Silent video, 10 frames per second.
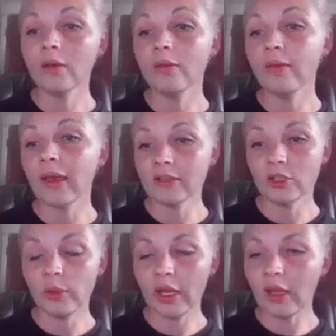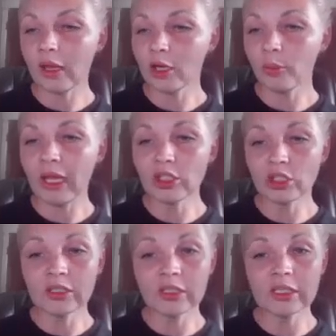The faster we can get our
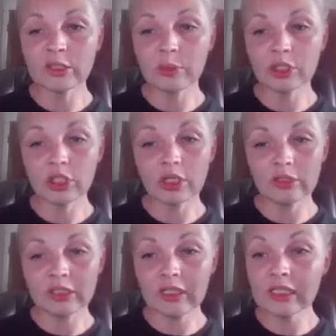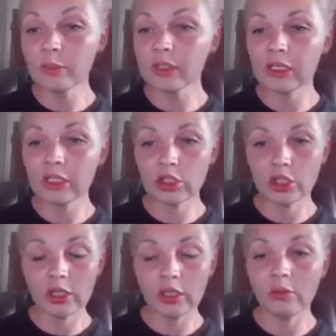patients to
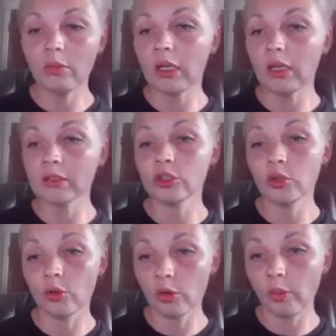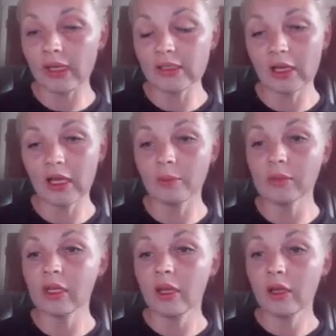disposition means shorter wait
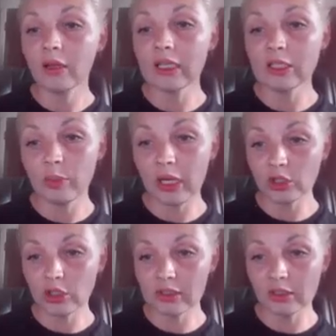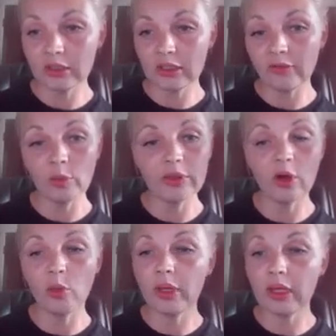times, less patients are leaving
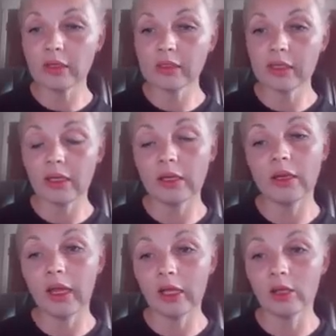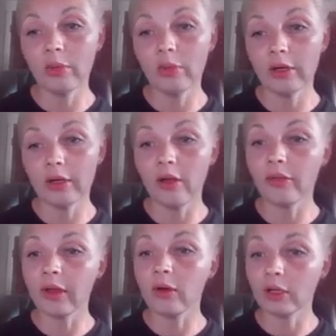without being seen, and better health
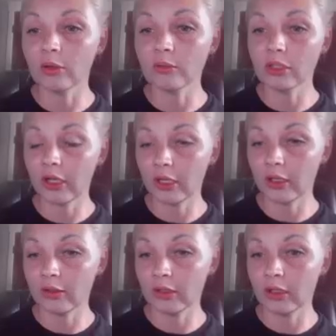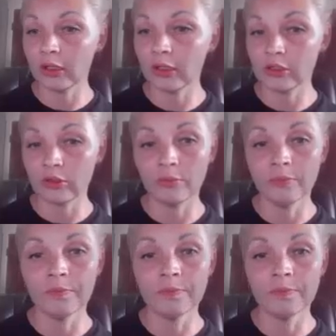outcomes are going to ensue.